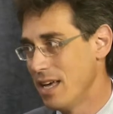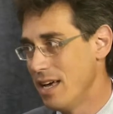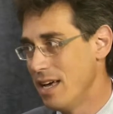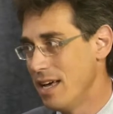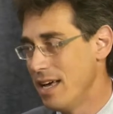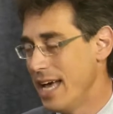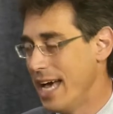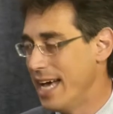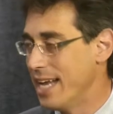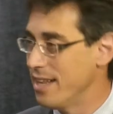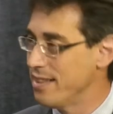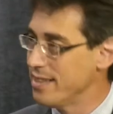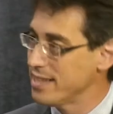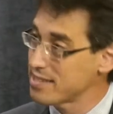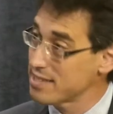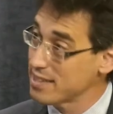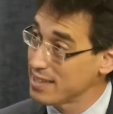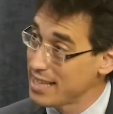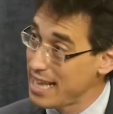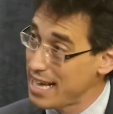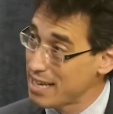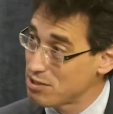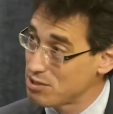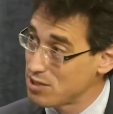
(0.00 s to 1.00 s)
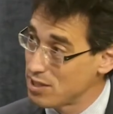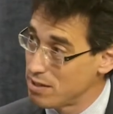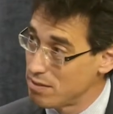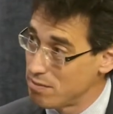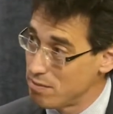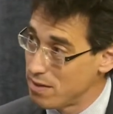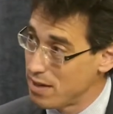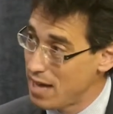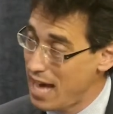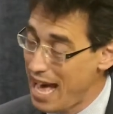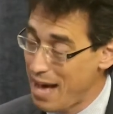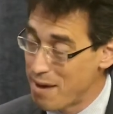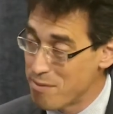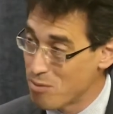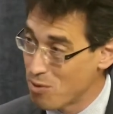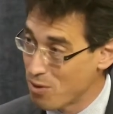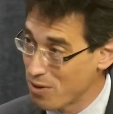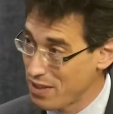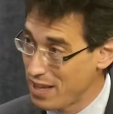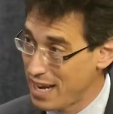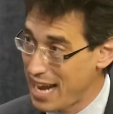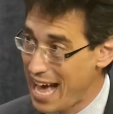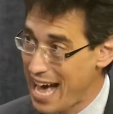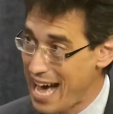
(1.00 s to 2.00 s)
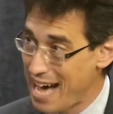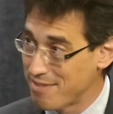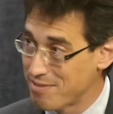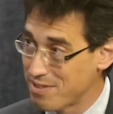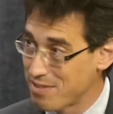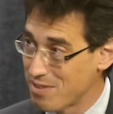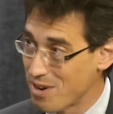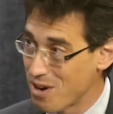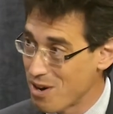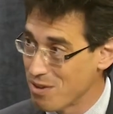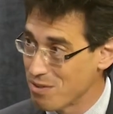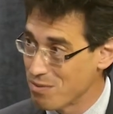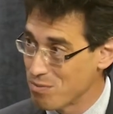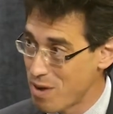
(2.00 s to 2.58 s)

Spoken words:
And in this election, more than half of our